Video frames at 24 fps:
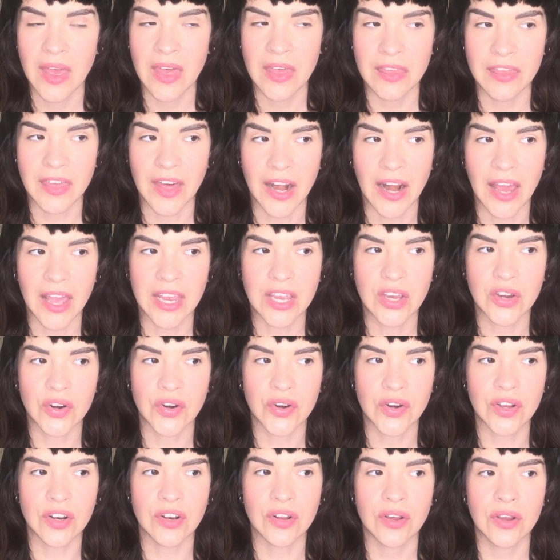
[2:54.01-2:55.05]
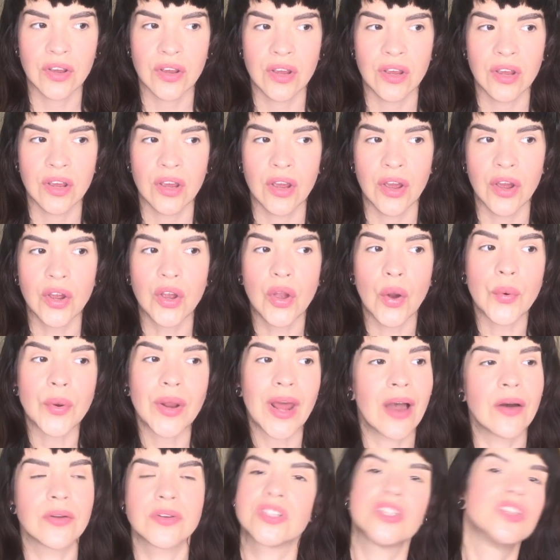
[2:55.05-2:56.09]
that I could go
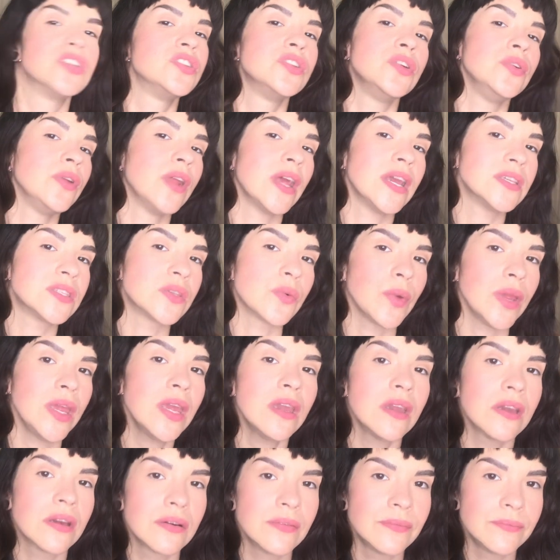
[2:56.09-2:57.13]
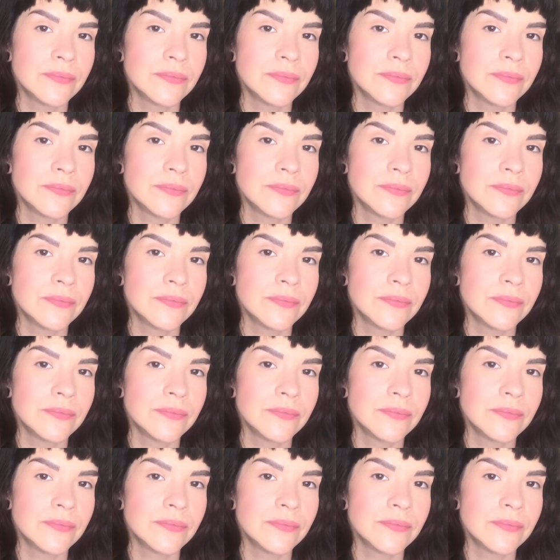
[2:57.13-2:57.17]
down to 2 days a week,